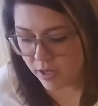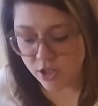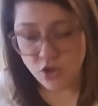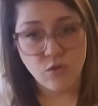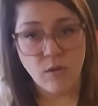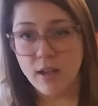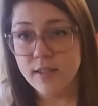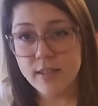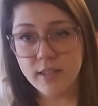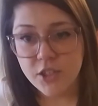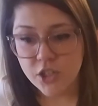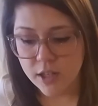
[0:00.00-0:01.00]

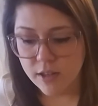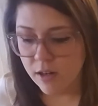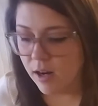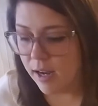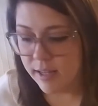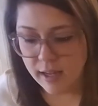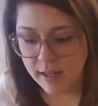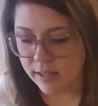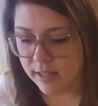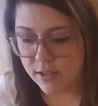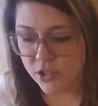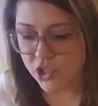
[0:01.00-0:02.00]
trust each other. Again,
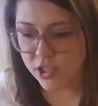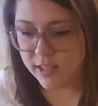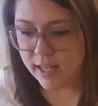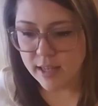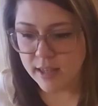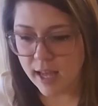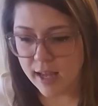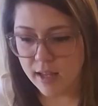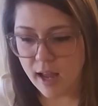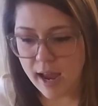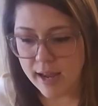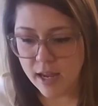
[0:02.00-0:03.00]
that's just like that.
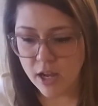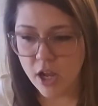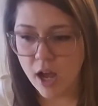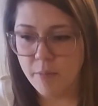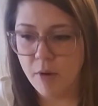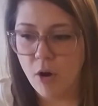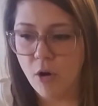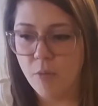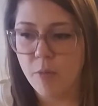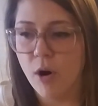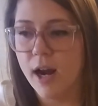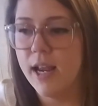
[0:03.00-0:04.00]
I can come home,
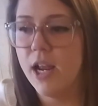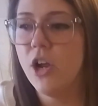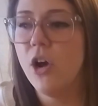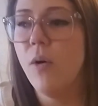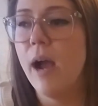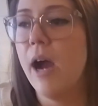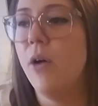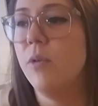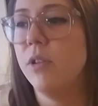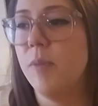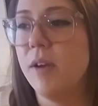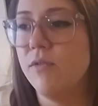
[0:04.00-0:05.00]
or I can go out
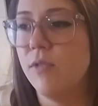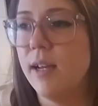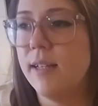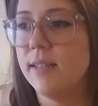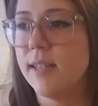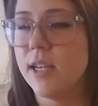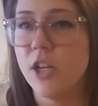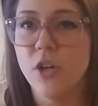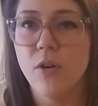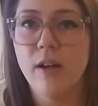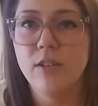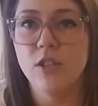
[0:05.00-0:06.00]
with my friends. I can
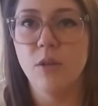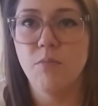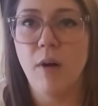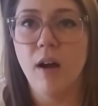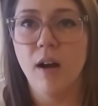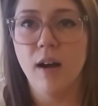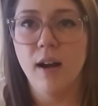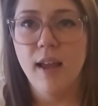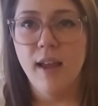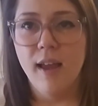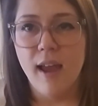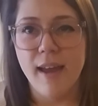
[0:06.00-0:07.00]
go out to the bar
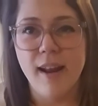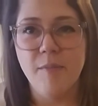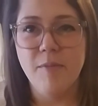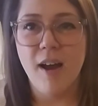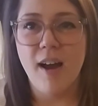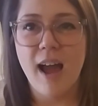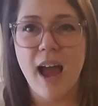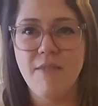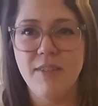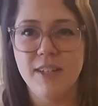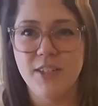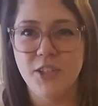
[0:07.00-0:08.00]
and I'm not
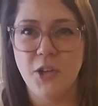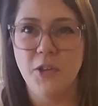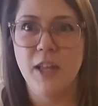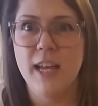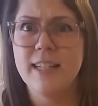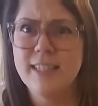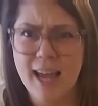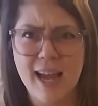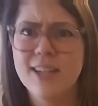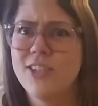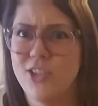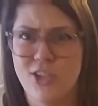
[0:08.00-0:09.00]
having to like
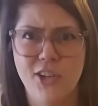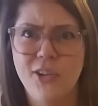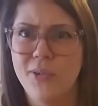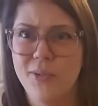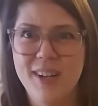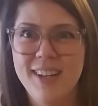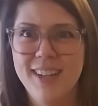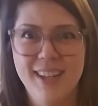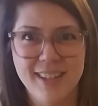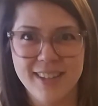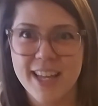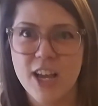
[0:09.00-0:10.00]
text you
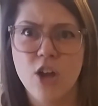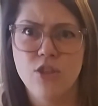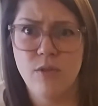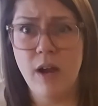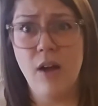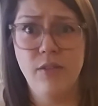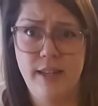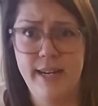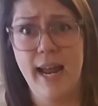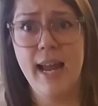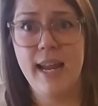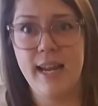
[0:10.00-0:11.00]
like throughout the
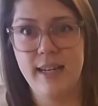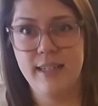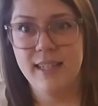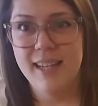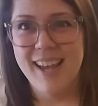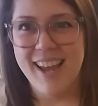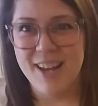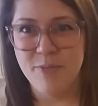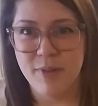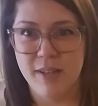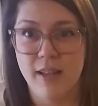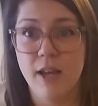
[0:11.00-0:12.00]
night and
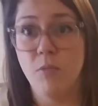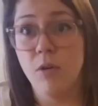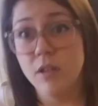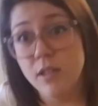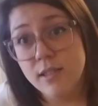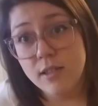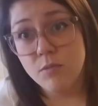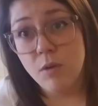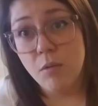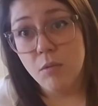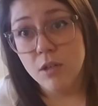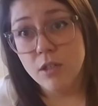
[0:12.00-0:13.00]
be like, well, this is
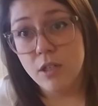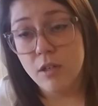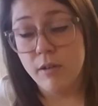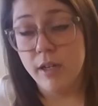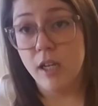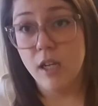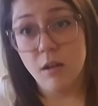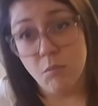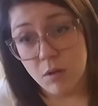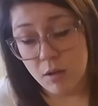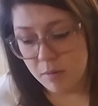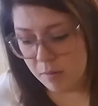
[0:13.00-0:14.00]
what we're doing and
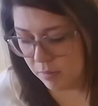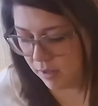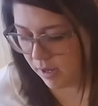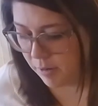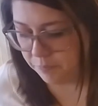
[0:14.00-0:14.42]
blah, blah, blah.